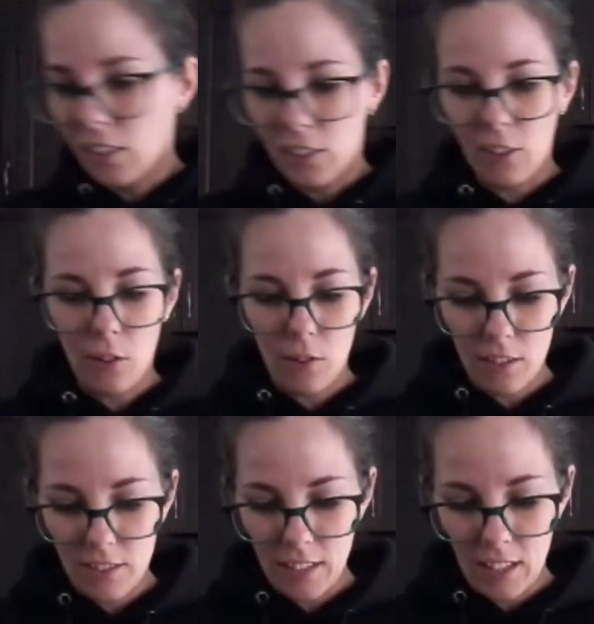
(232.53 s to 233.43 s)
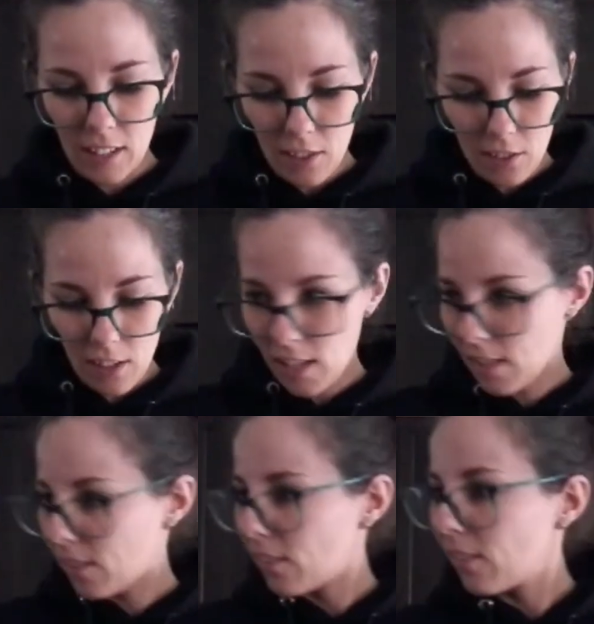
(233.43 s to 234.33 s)
So take another
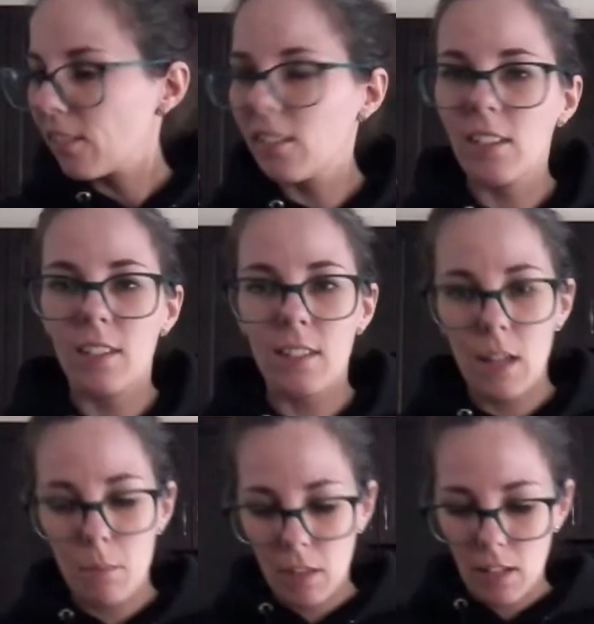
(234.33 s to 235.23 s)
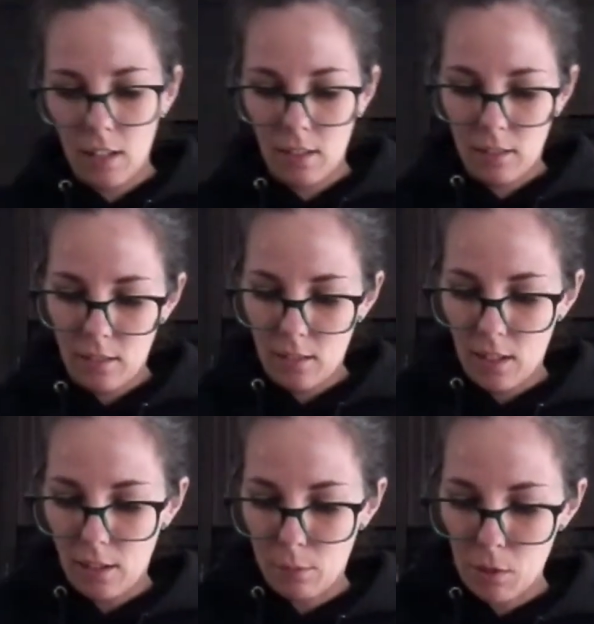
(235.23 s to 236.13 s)
glass, same thing,
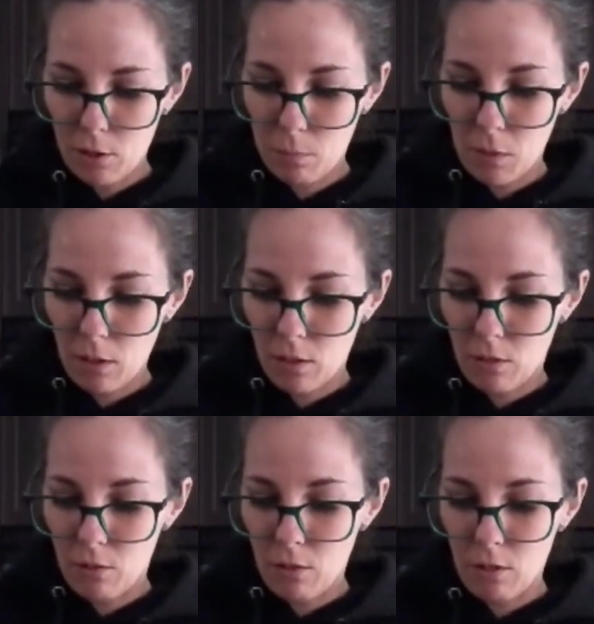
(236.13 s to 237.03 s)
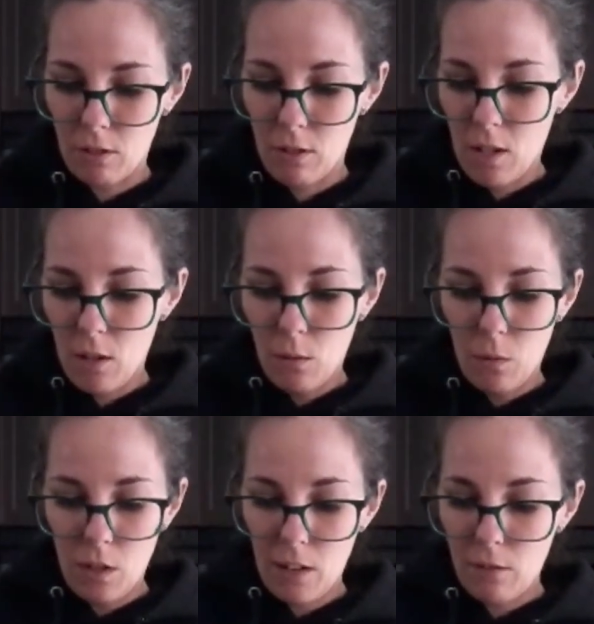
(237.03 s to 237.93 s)
as much milk or
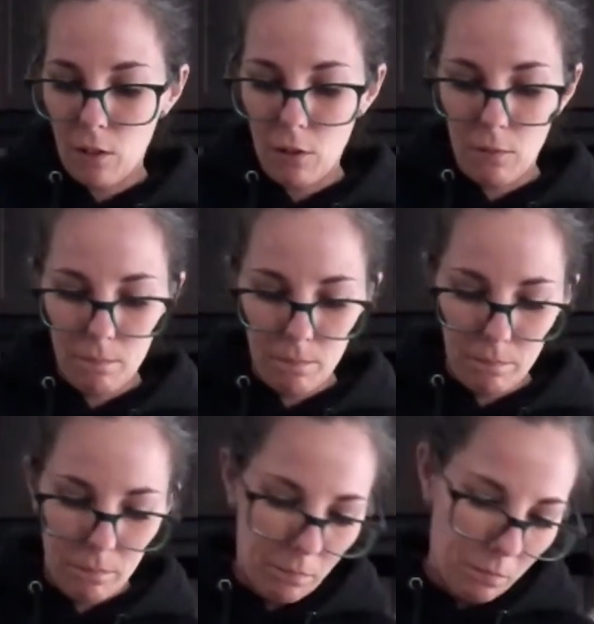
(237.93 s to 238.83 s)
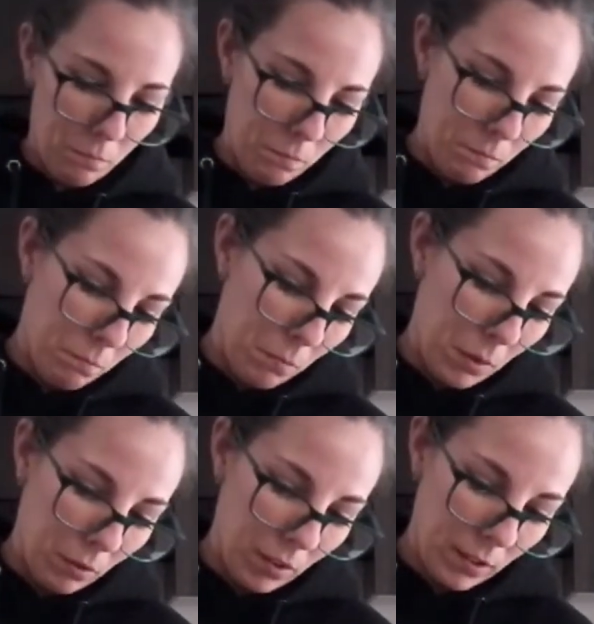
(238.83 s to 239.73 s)
whatever milk